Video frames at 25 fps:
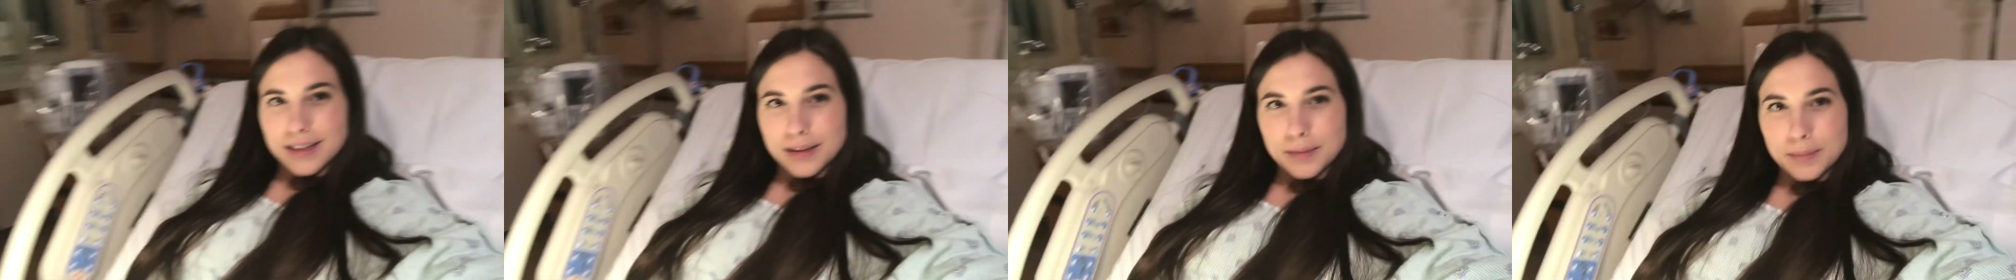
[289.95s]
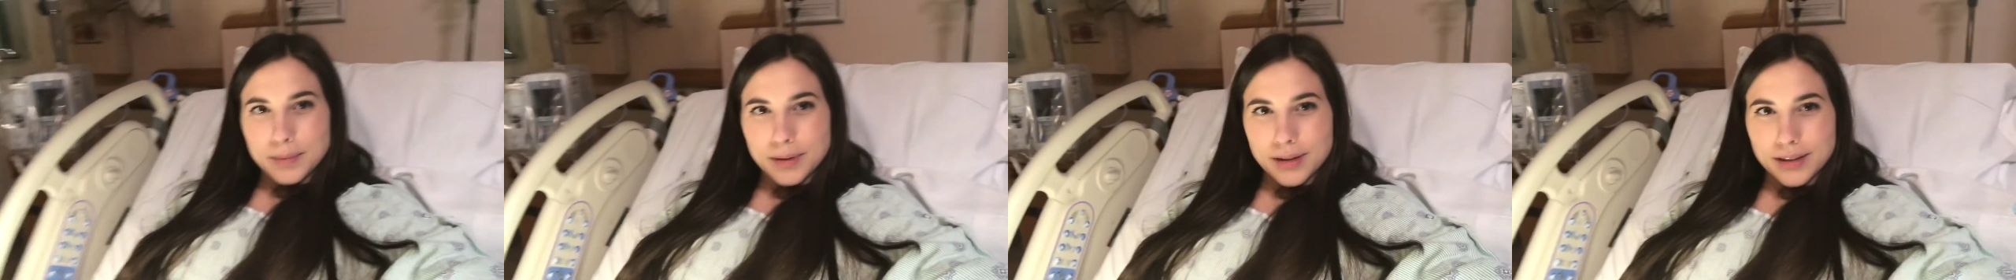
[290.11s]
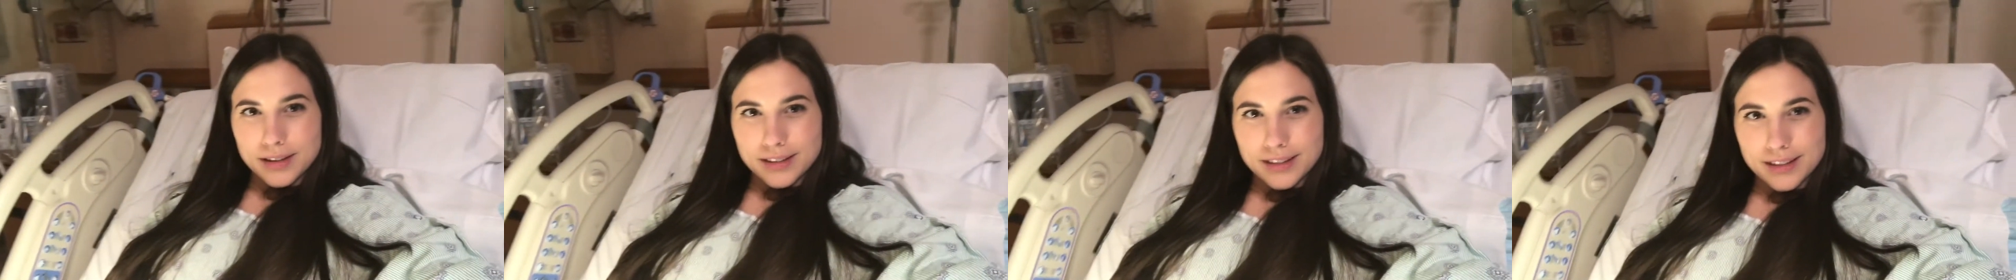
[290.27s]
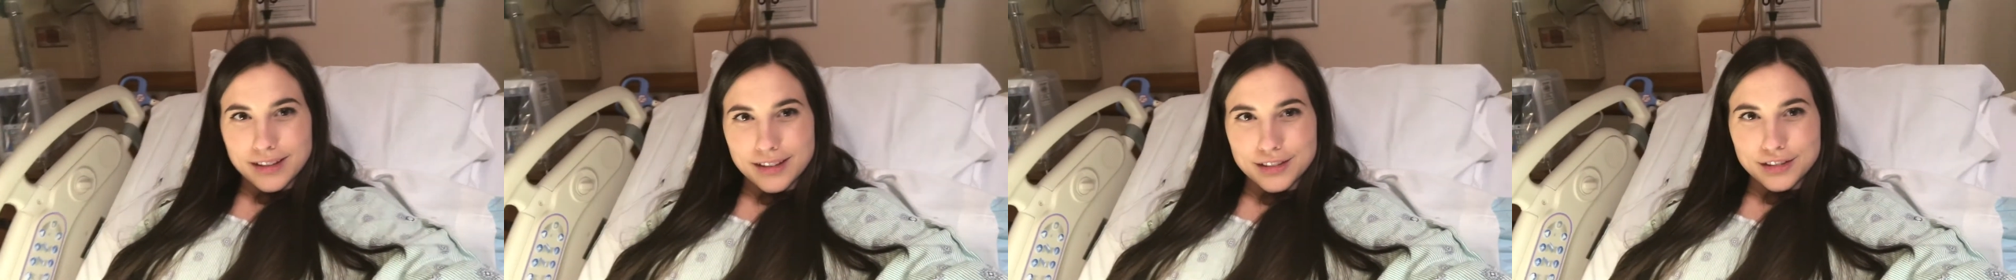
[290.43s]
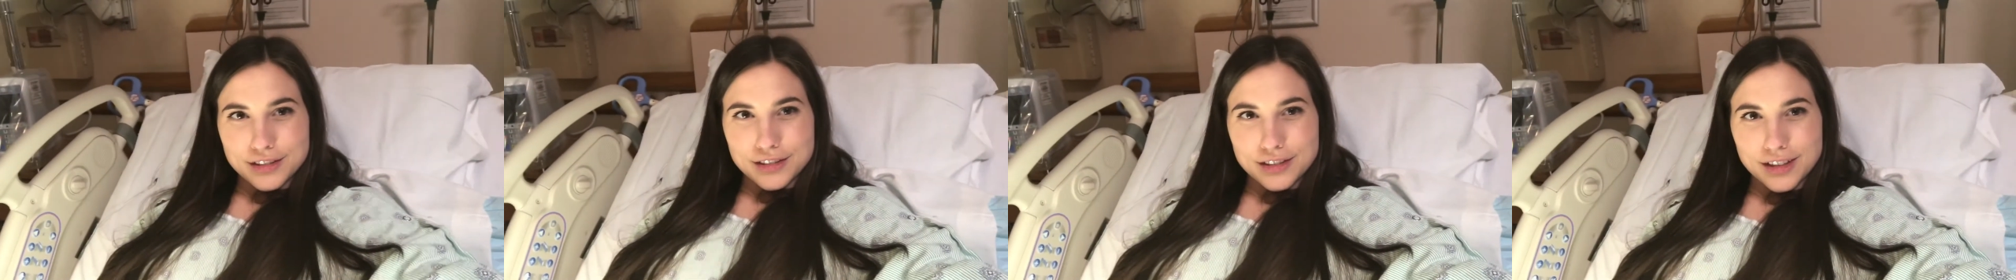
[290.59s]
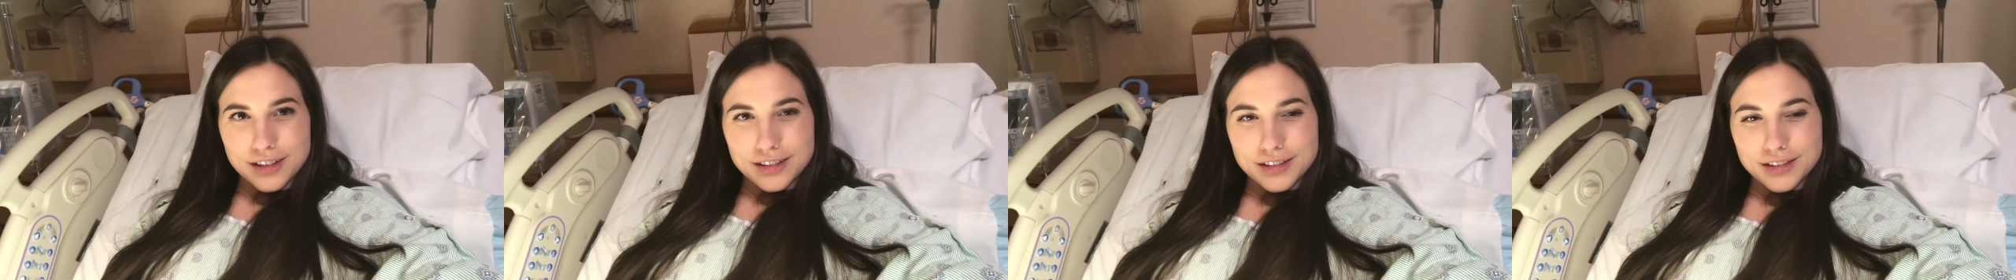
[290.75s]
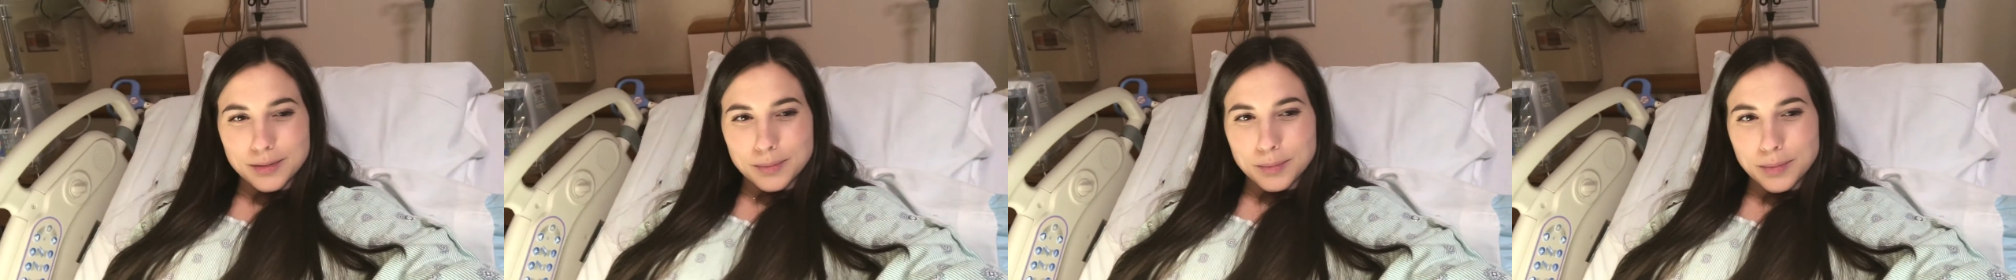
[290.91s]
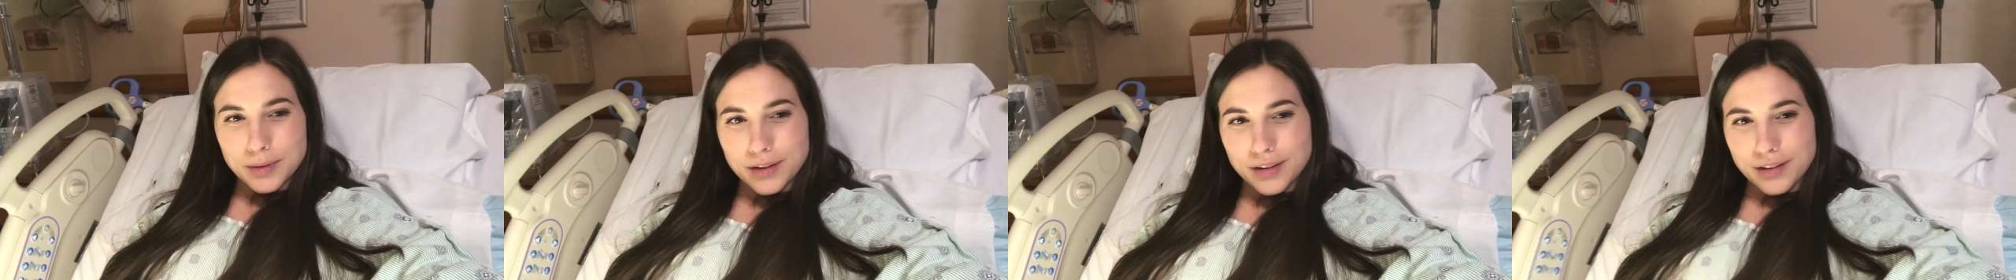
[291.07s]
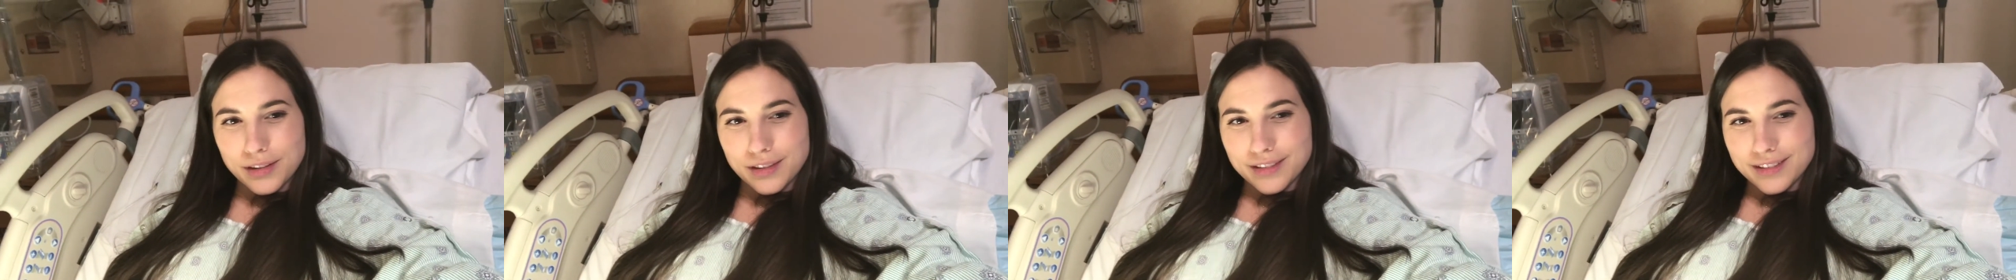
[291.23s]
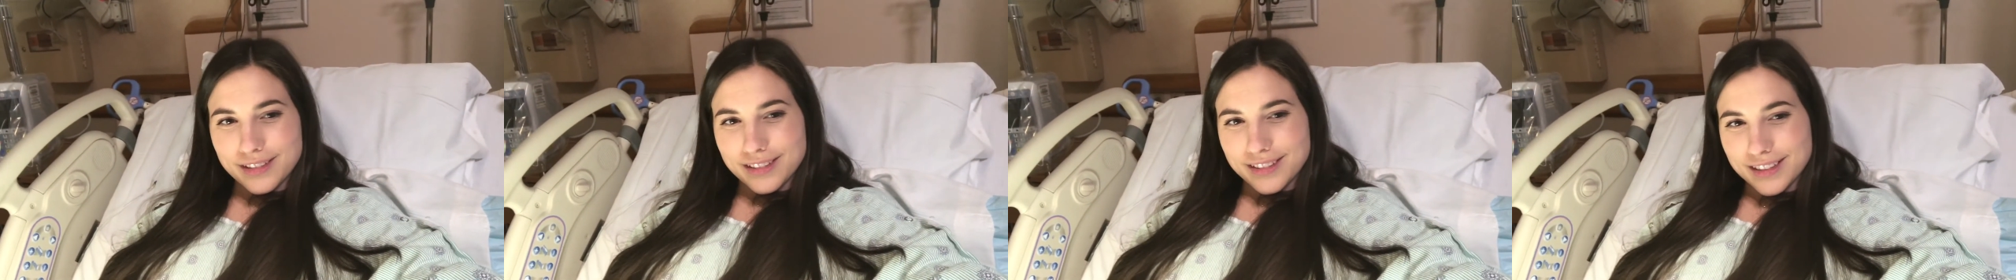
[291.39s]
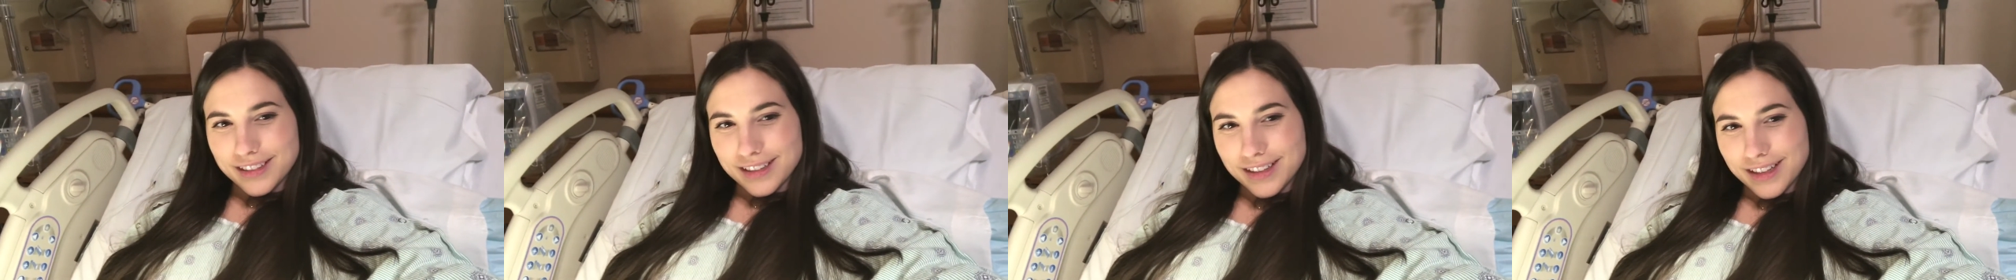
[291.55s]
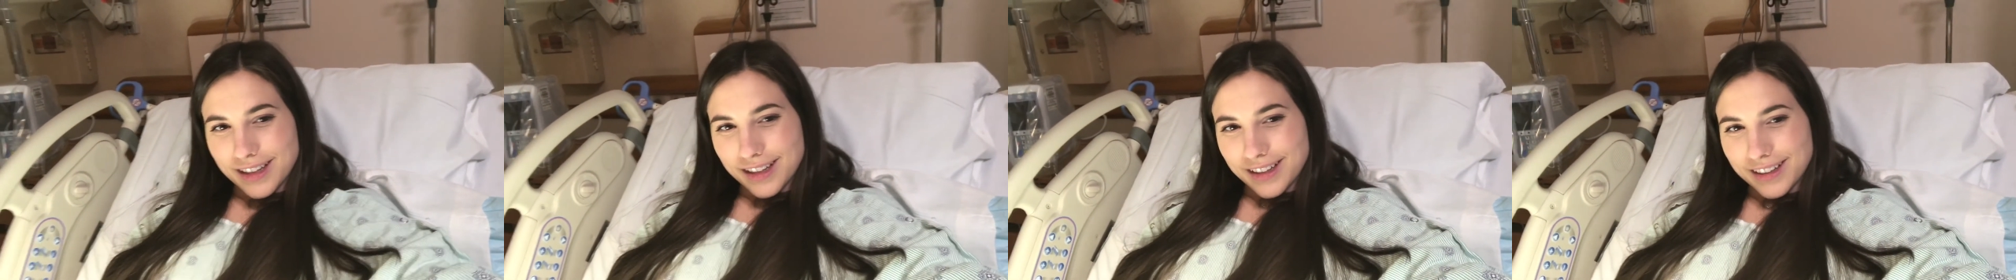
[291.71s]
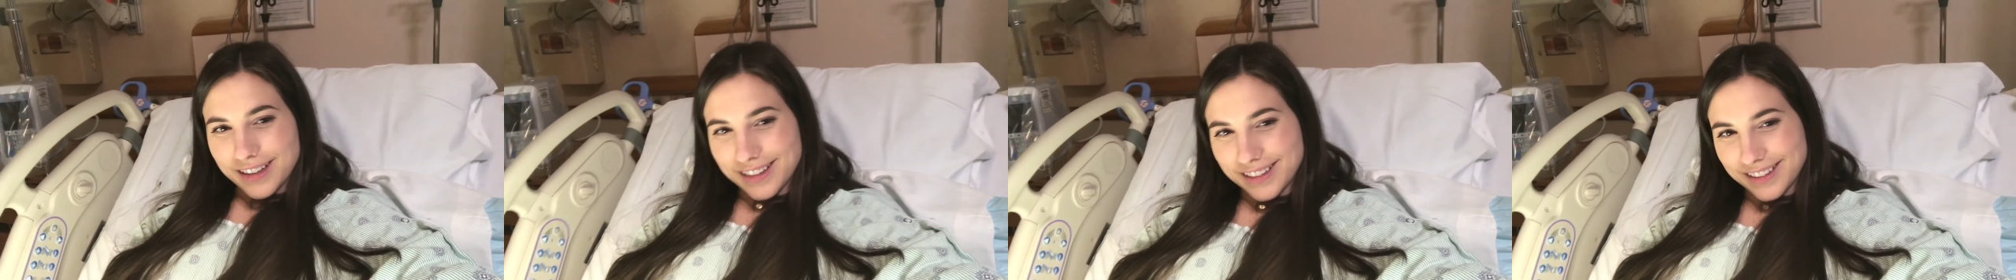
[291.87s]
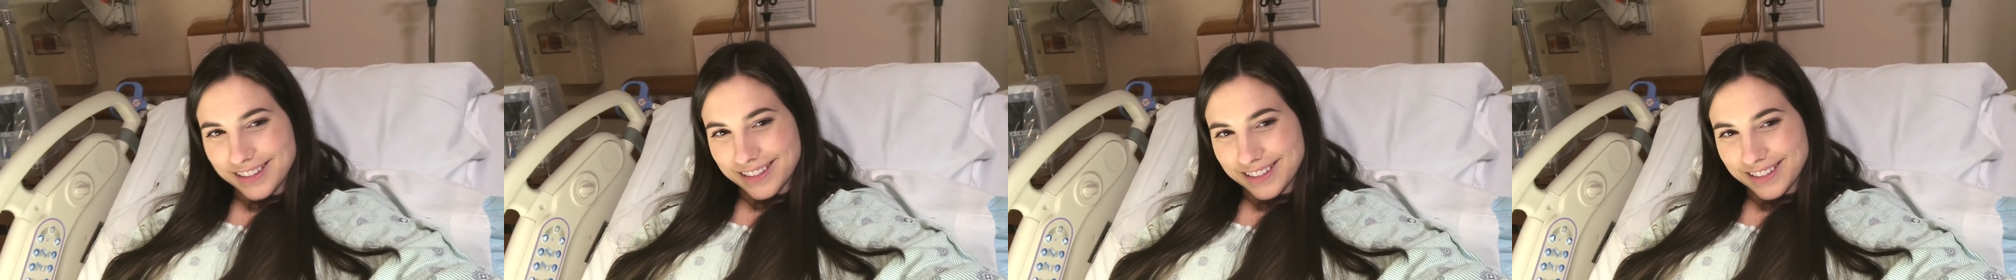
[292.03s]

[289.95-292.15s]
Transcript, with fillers: Apparently there's lots of births today.